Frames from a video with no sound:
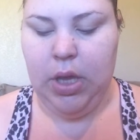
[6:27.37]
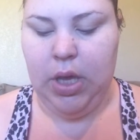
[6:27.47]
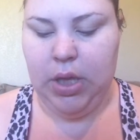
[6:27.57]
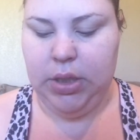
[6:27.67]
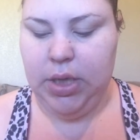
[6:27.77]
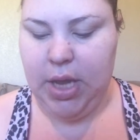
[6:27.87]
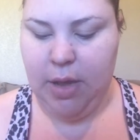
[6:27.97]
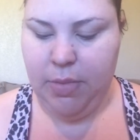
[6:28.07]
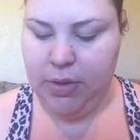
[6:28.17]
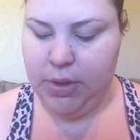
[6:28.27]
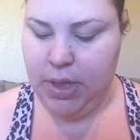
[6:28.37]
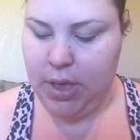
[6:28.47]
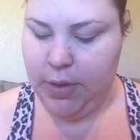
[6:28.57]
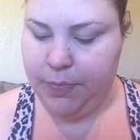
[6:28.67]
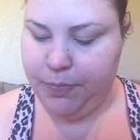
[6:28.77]
And today I'm
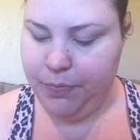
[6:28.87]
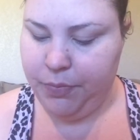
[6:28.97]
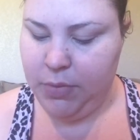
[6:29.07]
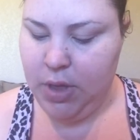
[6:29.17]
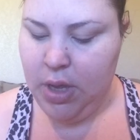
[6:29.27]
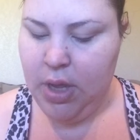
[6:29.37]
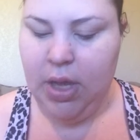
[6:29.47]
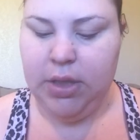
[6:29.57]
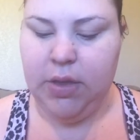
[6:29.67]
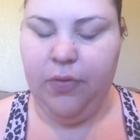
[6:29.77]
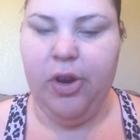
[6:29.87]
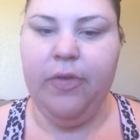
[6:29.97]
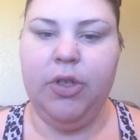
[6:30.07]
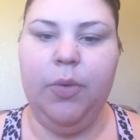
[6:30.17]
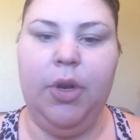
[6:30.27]
using, it's a
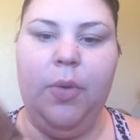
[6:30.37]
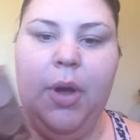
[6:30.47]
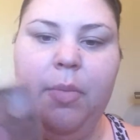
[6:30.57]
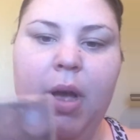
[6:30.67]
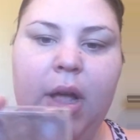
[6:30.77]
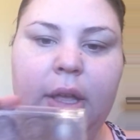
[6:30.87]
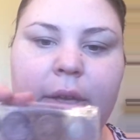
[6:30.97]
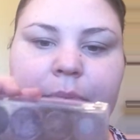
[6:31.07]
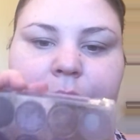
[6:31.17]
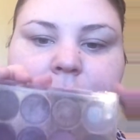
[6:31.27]
Forever 21 palette.